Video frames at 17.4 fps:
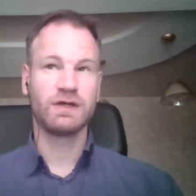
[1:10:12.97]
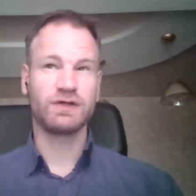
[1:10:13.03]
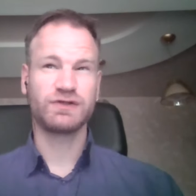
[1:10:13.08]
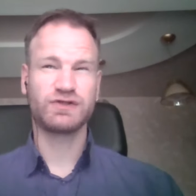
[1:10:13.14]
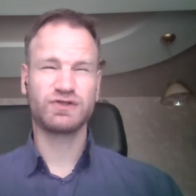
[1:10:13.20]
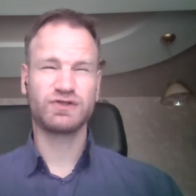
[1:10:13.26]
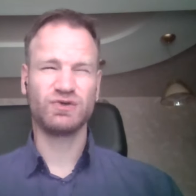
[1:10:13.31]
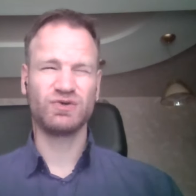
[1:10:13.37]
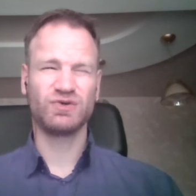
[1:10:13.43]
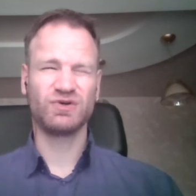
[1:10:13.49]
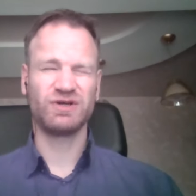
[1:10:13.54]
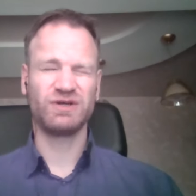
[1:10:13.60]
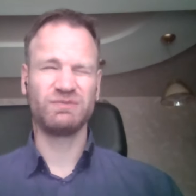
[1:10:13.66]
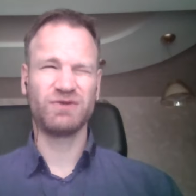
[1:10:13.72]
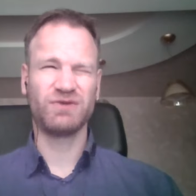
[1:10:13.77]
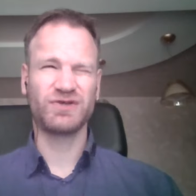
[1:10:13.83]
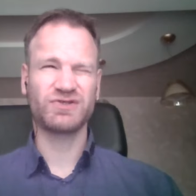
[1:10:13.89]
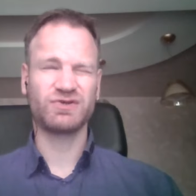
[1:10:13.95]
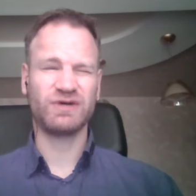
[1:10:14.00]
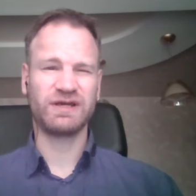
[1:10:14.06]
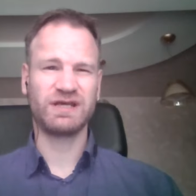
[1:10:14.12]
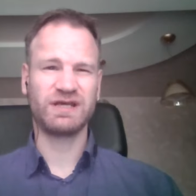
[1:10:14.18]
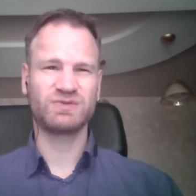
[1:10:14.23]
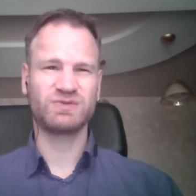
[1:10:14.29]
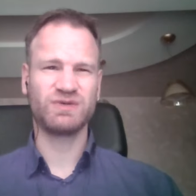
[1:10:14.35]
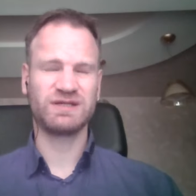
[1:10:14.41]
So in Moscow, I
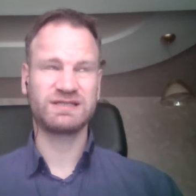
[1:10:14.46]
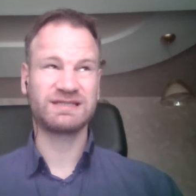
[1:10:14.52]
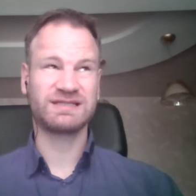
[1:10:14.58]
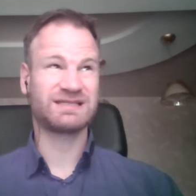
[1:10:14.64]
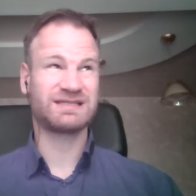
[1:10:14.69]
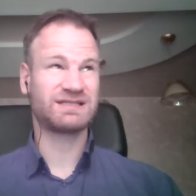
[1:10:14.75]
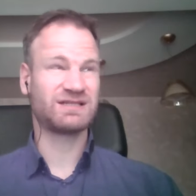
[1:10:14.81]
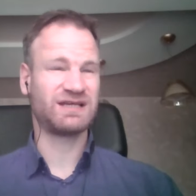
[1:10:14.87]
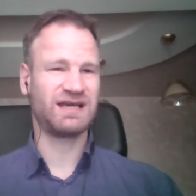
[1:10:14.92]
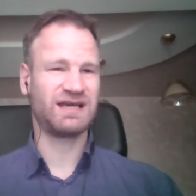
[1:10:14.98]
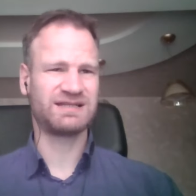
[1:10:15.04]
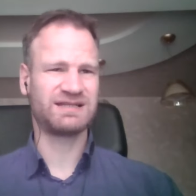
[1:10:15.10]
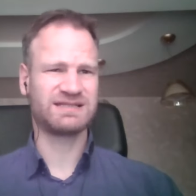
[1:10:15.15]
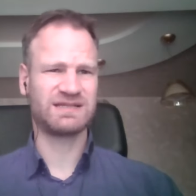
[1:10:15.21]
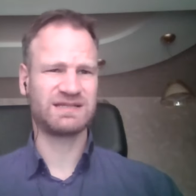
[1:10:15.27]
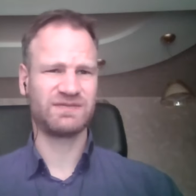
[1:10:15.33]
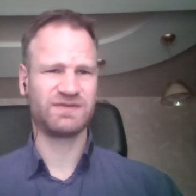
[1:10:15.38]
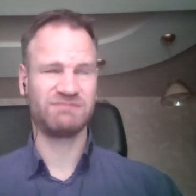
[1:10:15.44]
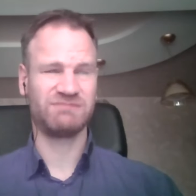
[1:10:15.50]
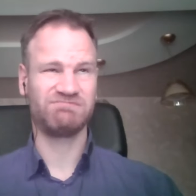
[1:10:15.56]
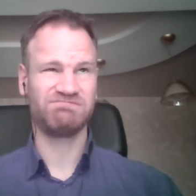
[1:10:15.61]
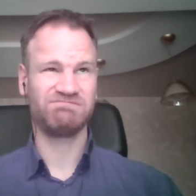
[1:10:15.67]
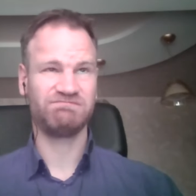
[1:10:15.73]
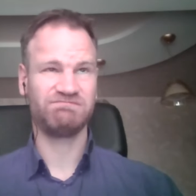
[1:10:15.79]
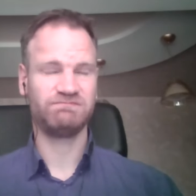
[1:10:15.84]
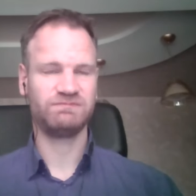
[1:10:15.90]
guess we had something
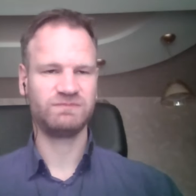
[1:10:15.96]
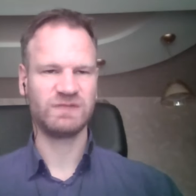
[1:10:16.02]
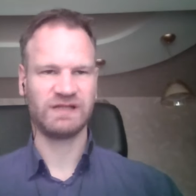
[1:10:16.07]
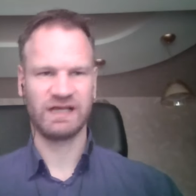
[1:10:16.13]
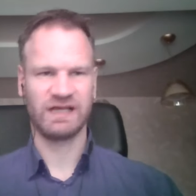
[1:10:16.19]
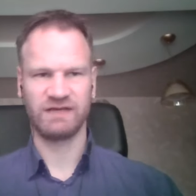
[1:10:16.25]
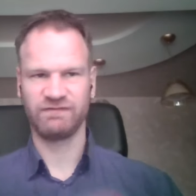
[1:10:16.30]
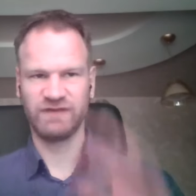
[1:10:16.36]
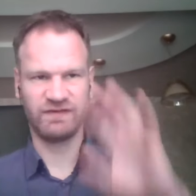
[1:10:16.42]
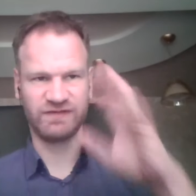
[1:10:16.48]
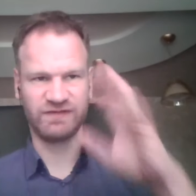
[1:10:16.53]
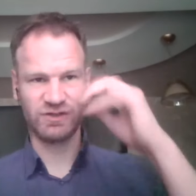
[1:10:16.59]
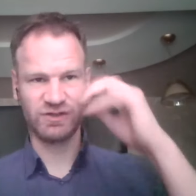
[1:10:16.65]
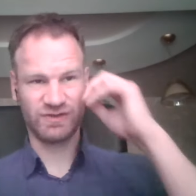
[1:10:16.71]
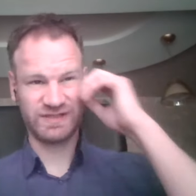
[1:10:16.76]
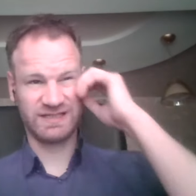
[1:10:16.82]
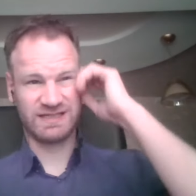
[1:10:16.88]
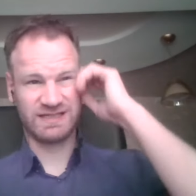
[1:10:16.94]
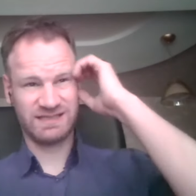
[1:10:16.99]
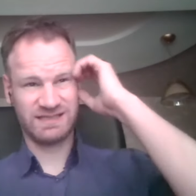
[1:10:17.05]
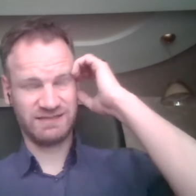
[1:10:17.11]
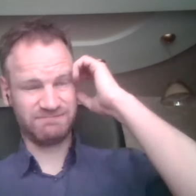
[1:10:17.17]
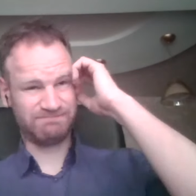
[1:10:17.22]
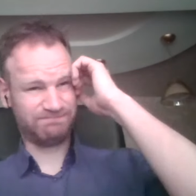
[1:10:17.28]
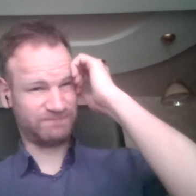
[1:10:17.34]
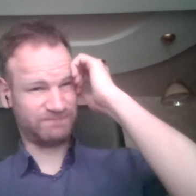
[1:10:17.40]
like 15 or 16